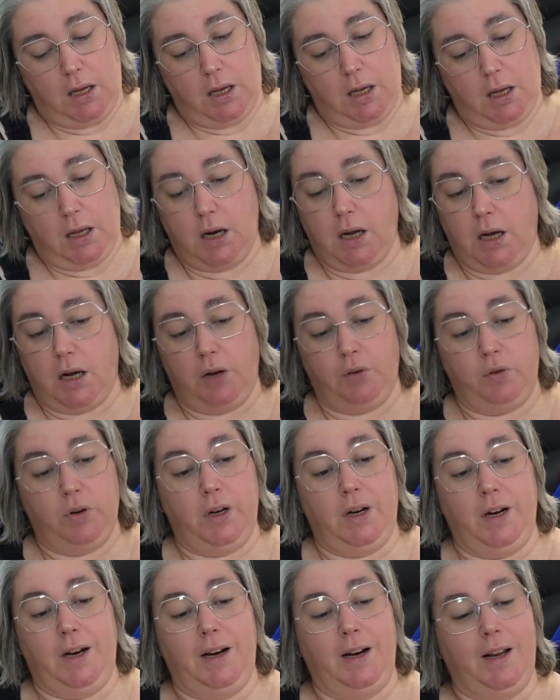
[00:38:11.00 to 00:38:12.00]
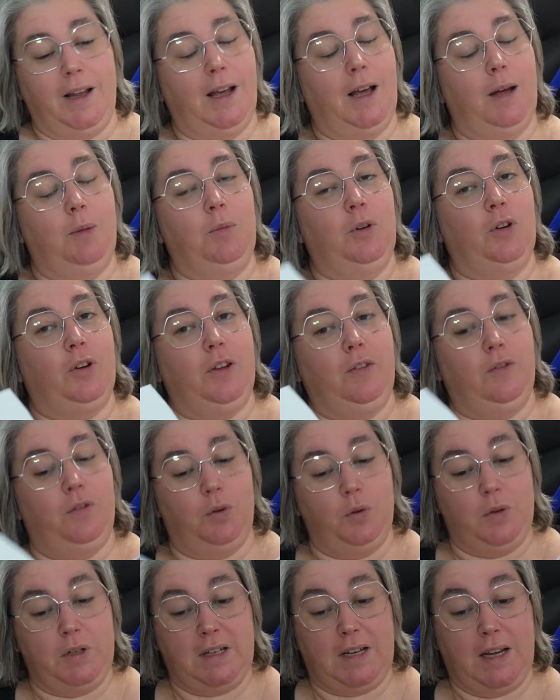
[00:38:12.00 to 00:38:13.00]
And I really am looking
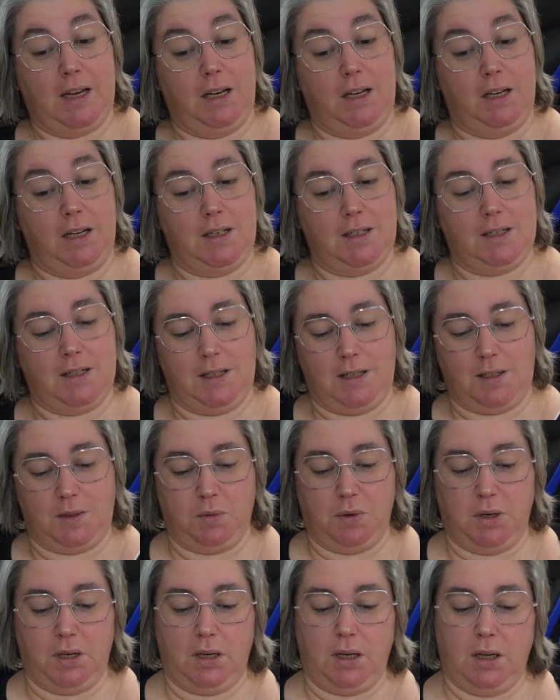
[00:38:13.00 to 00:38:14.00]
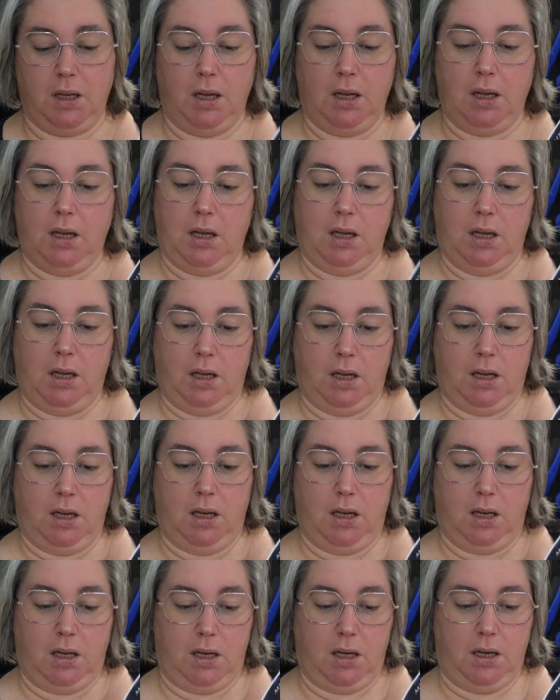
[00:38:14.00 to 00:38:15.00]
forward to getting into this one.
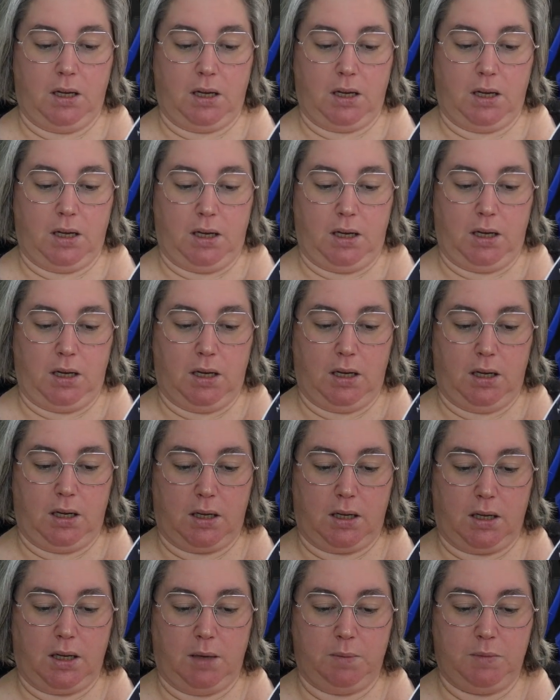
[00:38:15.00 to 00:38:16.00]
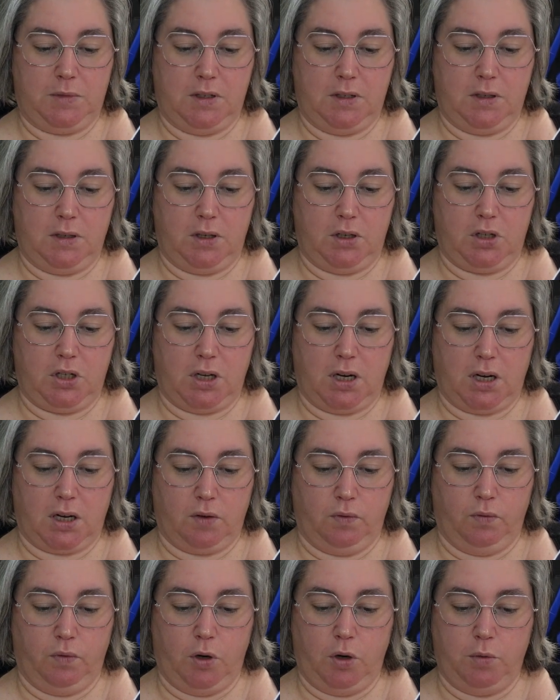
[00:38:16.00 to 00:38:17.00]
Okay, Captain Jack
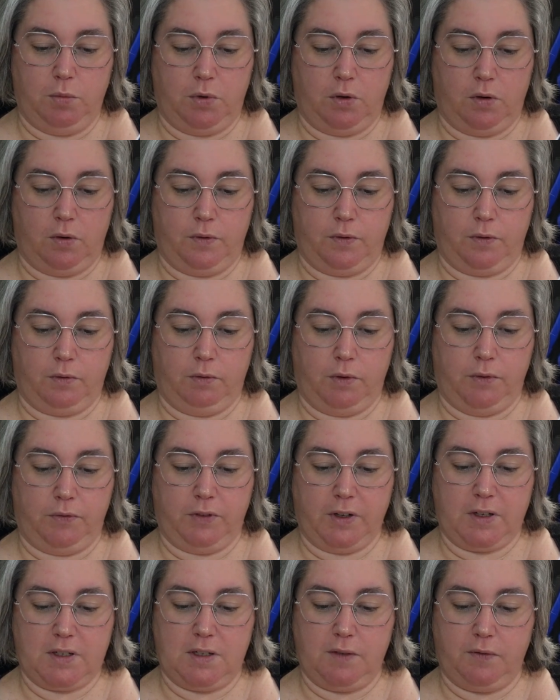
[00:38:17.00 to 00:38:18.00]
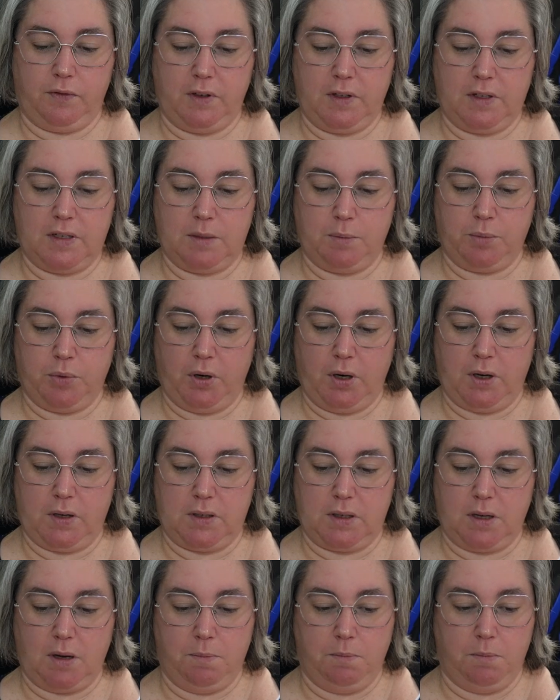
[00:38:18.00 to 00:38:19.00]
Romanoff reflexively
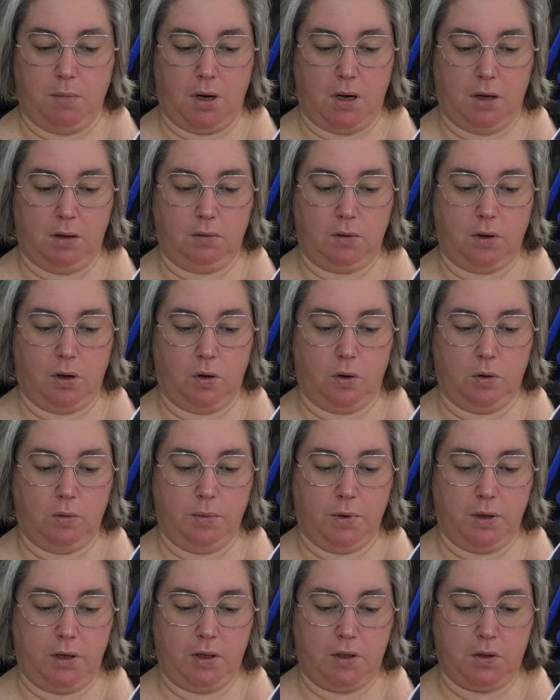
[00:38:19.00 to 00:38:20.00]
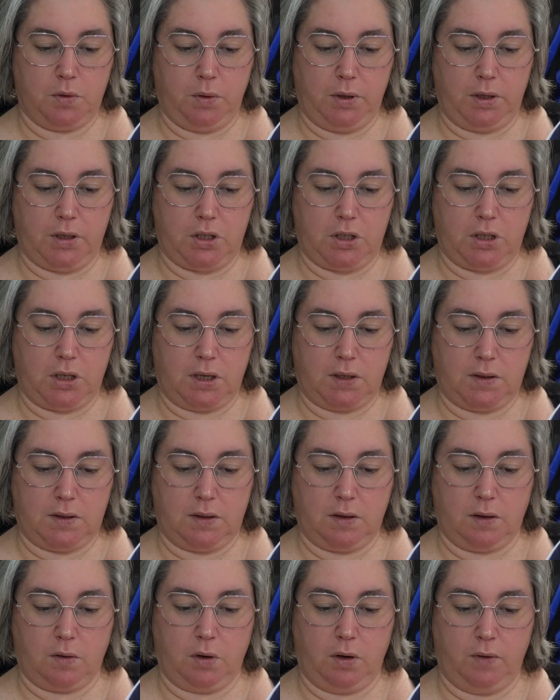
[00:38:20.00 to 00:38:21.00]
suppressed a mild whole-body twitch as
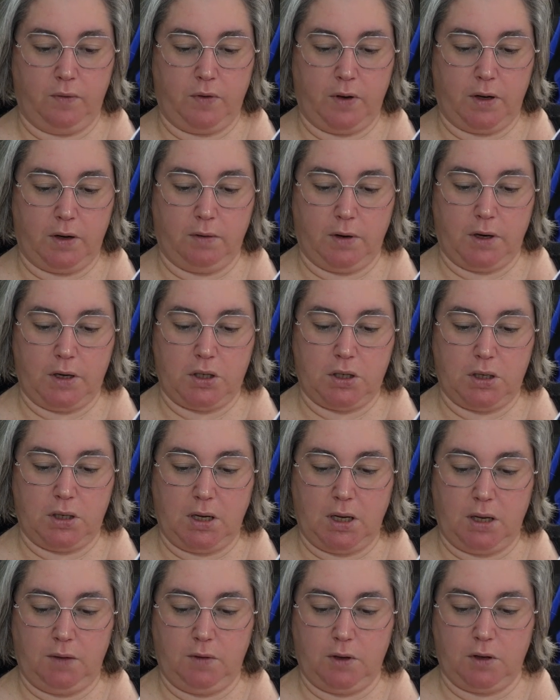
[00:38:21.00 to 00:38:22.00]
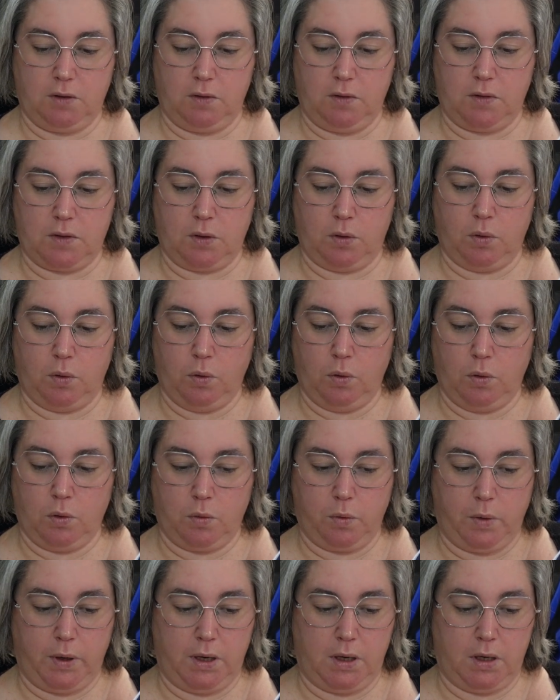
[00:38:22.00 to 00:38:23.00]
the Confederation Navy cruiser
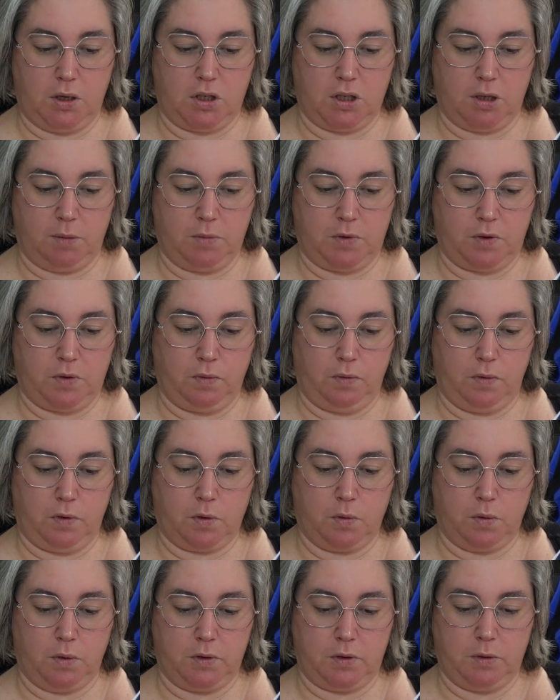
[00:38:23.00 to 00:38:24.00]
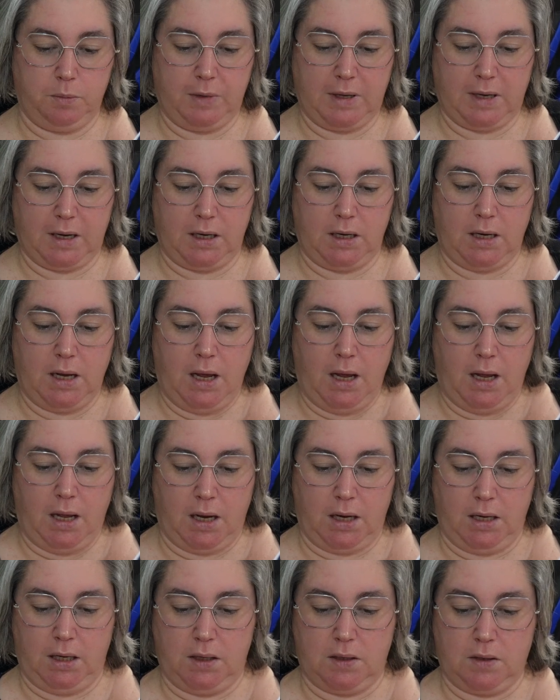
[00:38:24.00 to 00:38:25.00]
Hawkwind jumped through the quantum gate
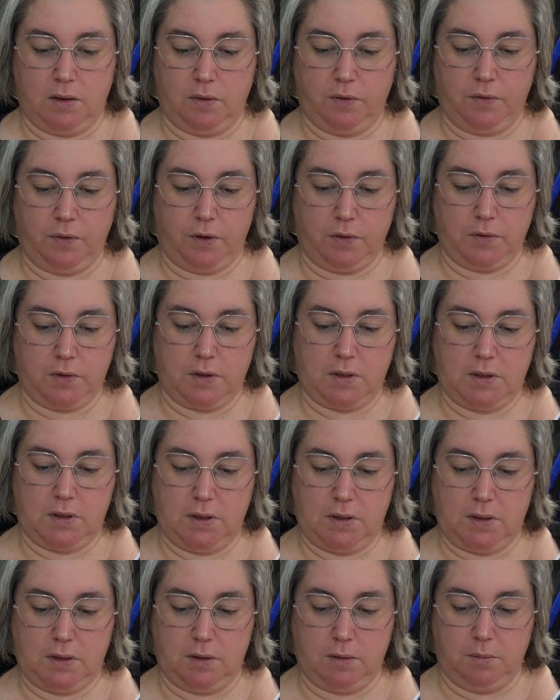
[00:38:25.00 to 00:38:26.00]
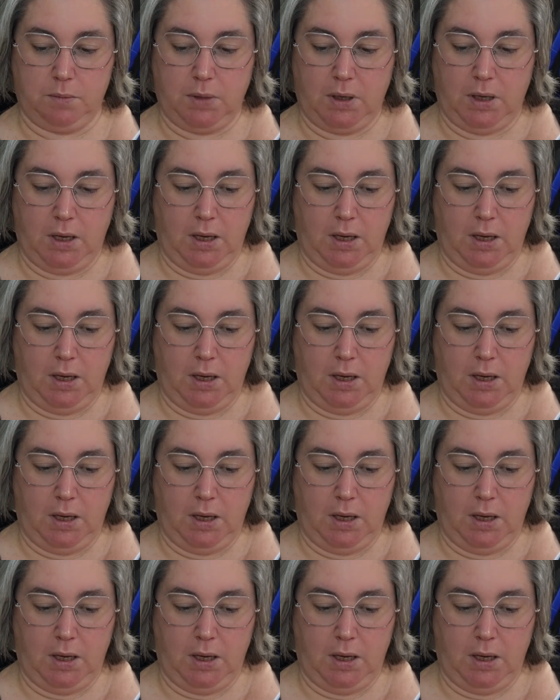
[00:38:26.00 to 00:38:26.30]
and into the Falst system.